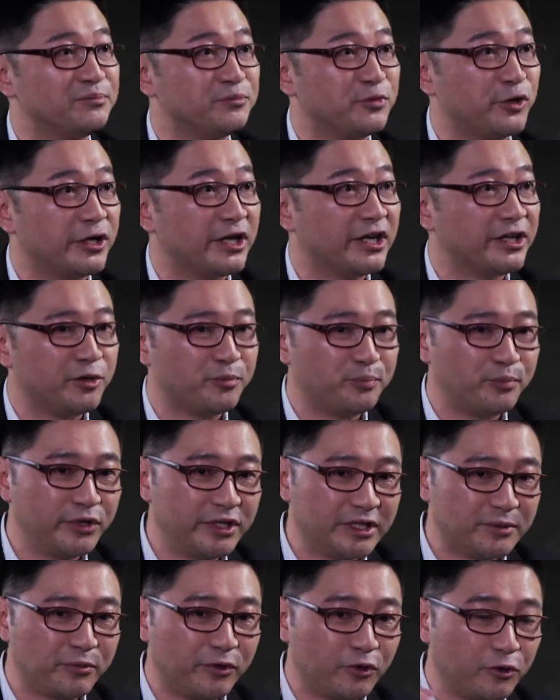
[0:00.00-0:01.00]
the product, you
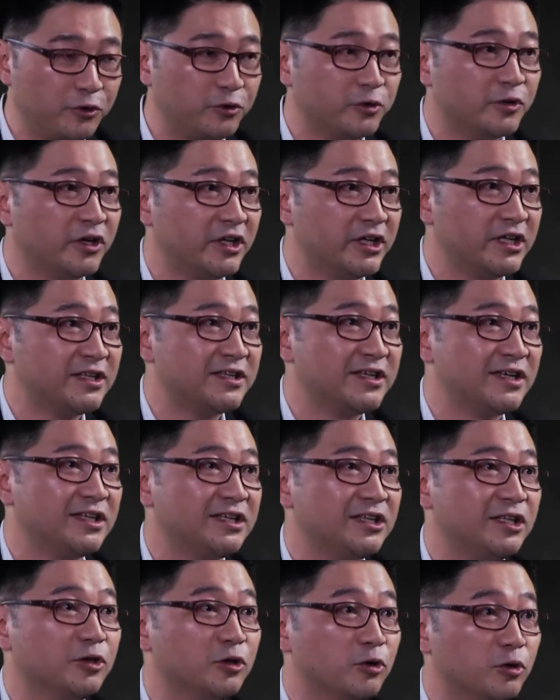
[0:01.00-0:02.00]
put a logo on it,
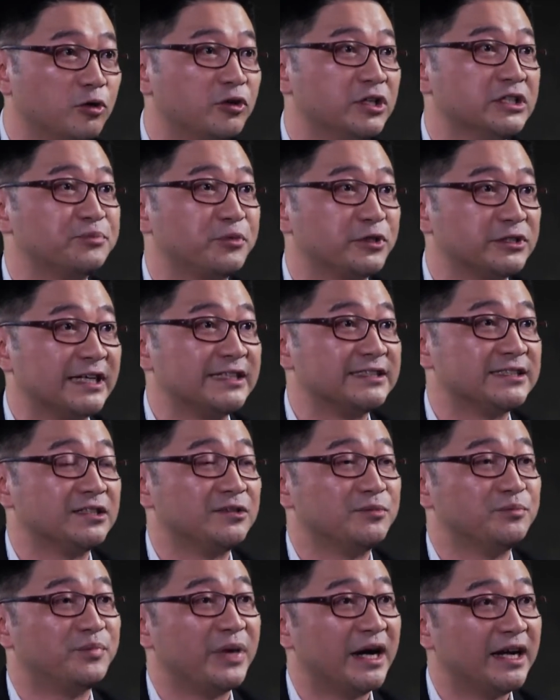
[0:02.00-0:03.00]
the logo is protected
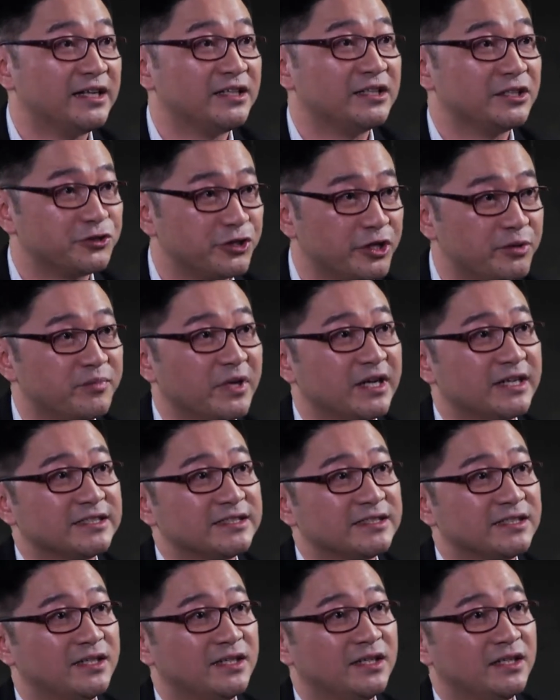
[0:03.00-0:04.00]
by the trademarks.